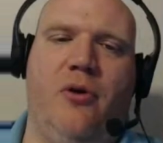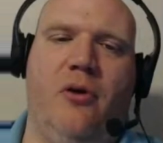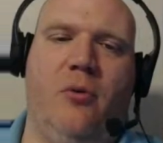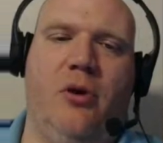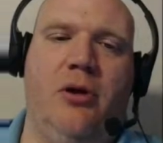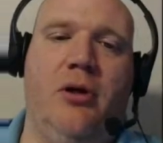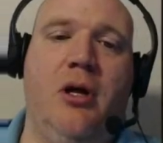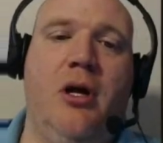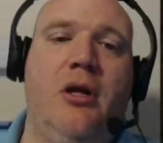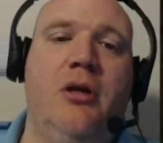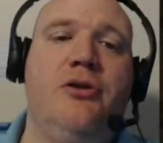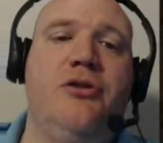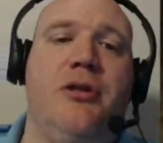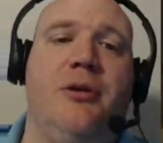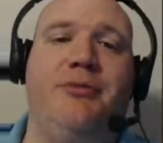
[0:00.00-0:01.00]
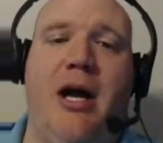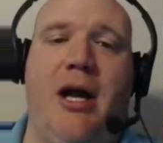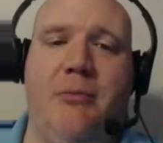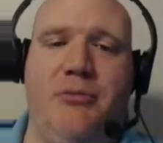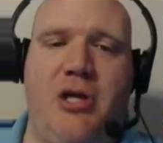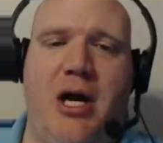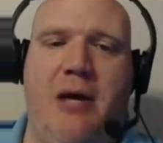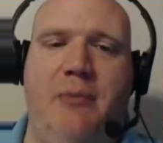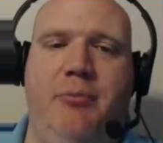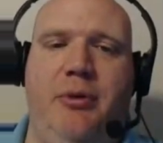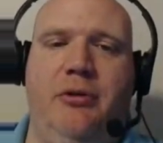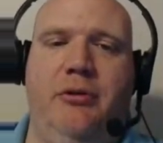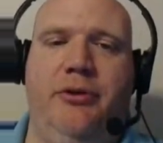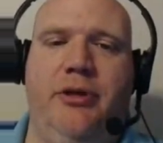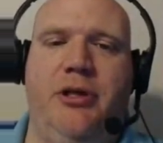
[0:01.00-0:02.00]
wrong word. Sometimes I
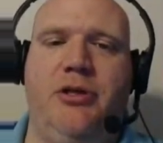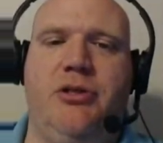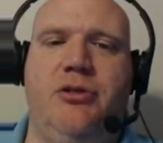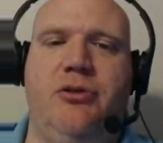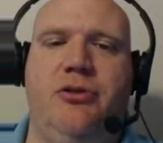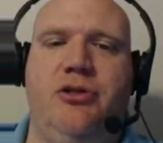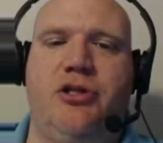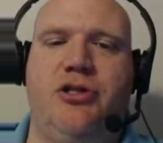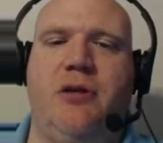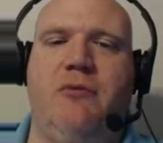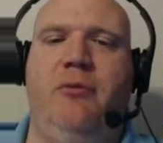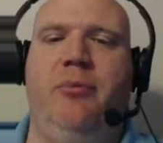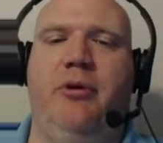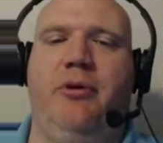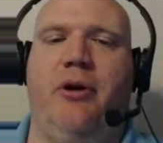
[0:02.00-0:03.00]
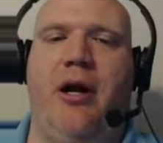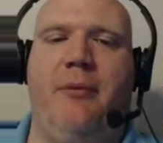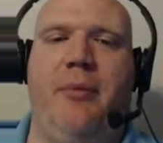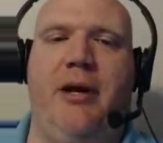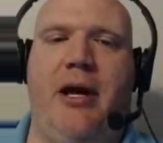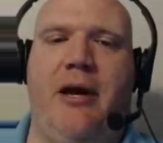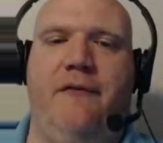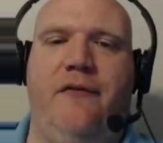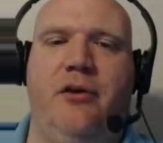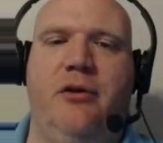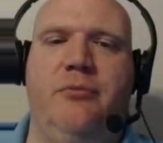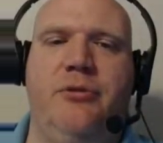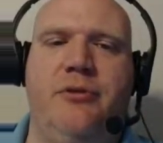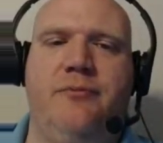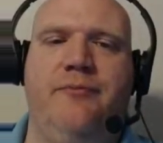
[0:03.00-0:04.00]
build this just like we build our 9x9
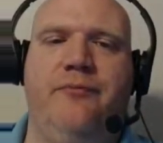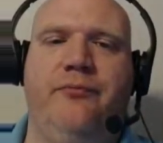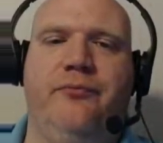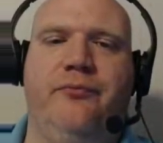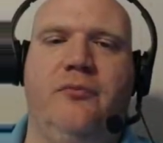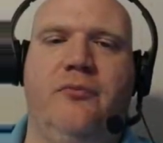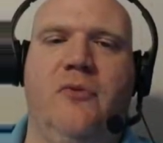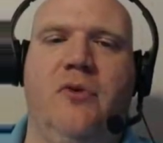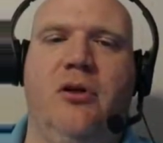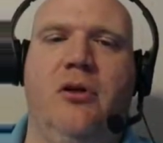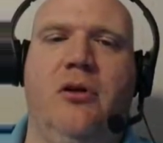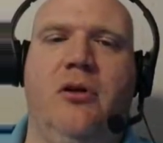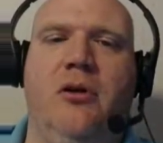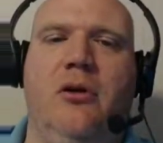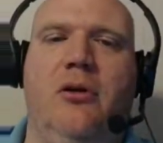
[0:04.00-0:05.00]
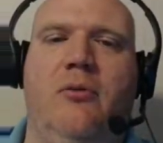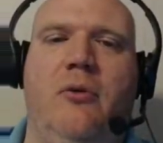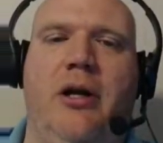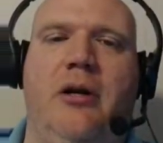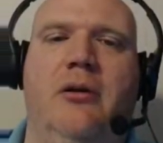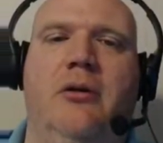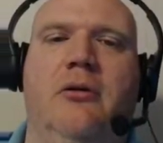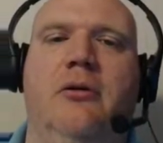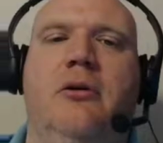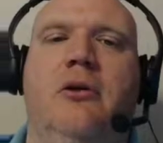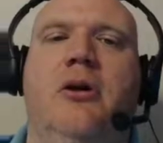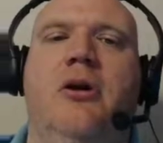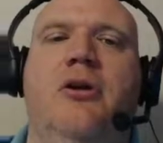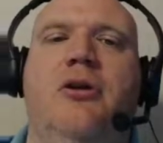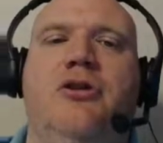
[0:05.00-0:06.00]
farms. right here.
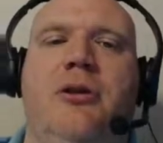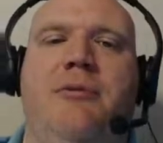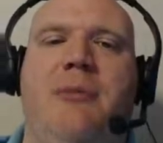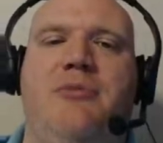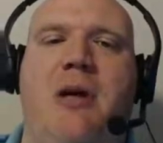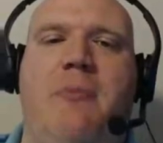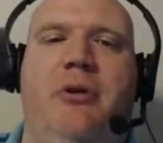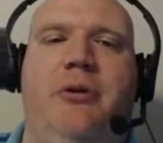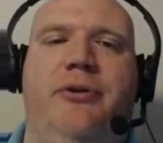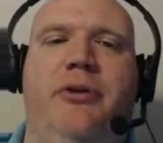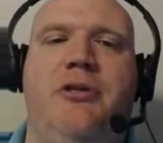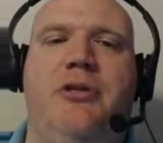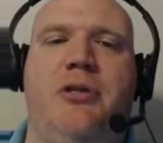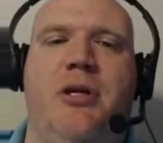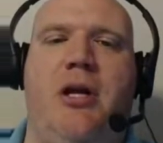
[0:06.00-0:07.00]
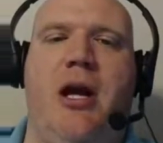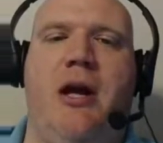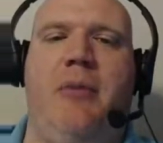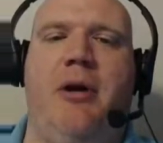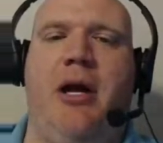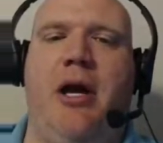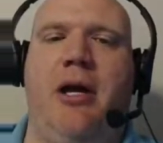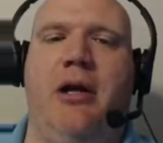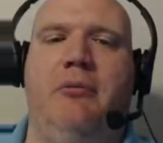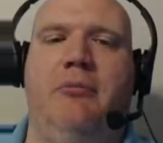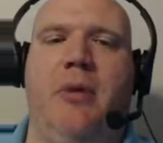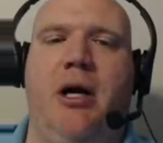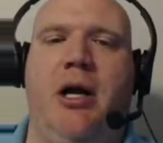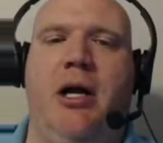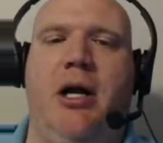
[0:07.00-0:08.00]
Sometimes I build this as a 9x9,
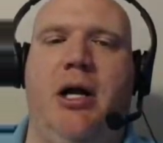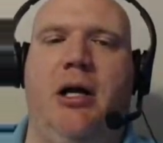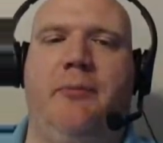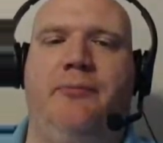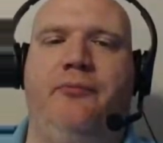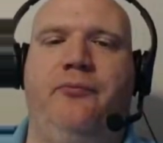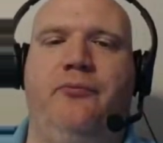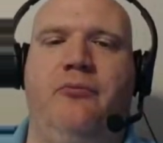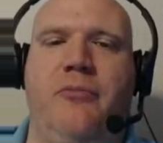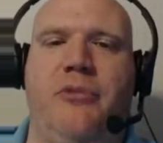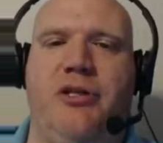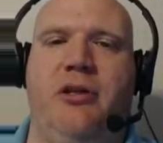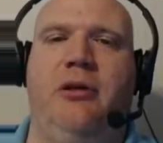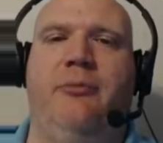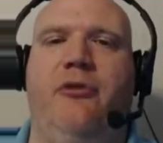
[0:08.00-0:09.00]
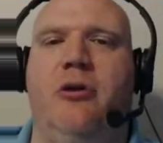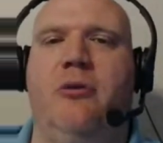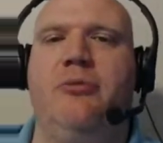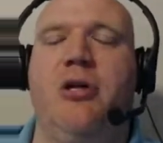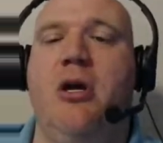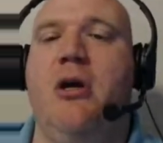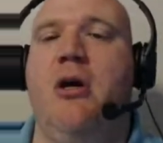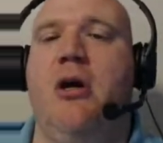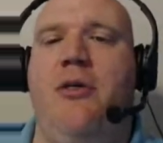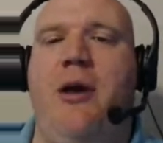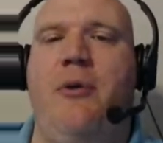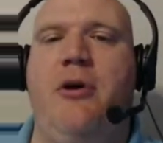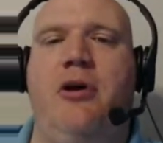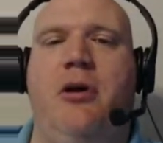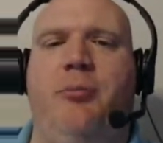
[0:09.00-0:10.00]
my mycelium farms.
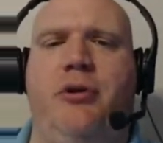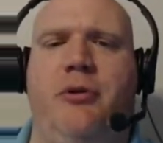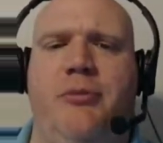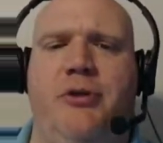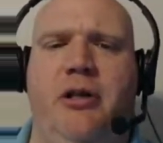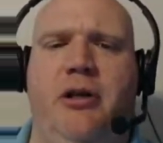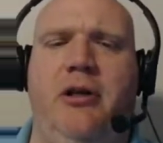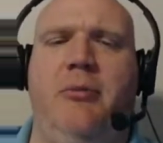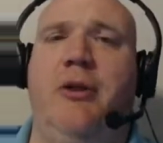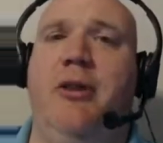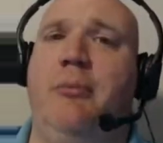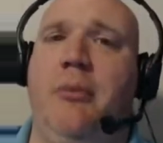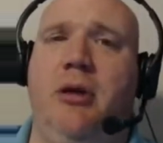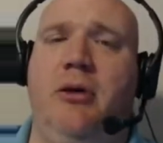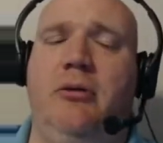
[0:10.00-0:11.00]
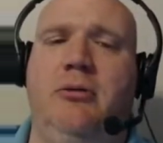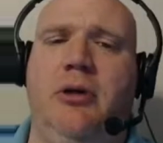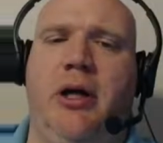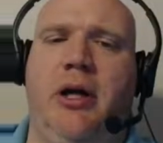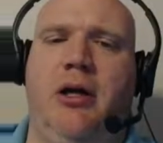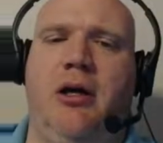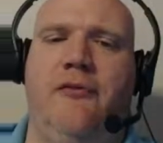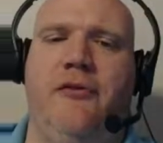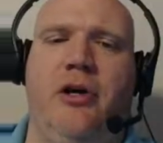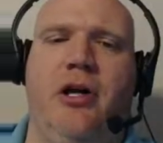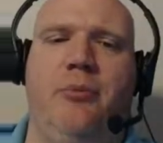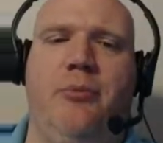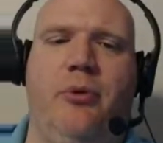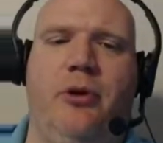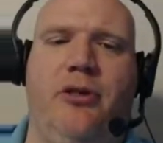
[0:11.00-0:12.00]
That way you can put the mycelium in the middle and cover it
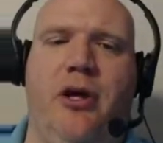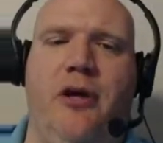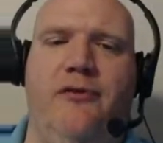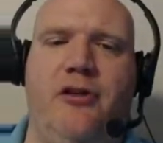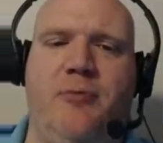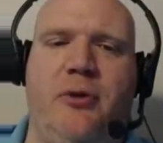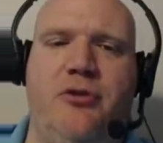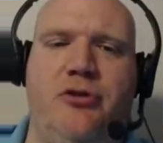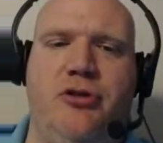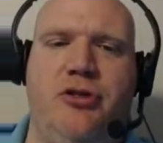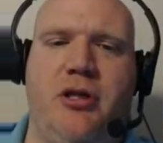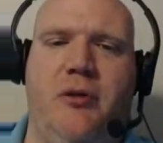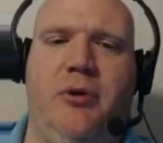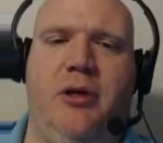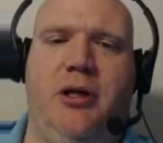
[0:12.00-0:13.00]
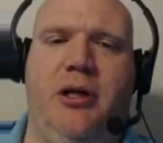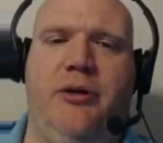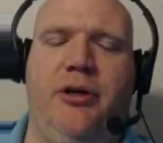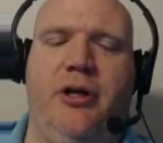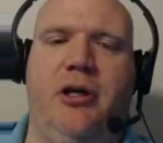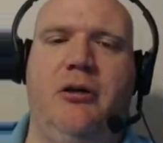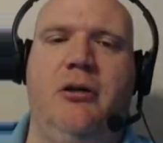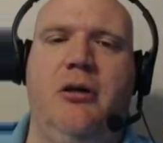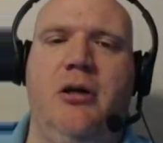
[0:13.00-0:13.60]
up with fence posts just like we did down there.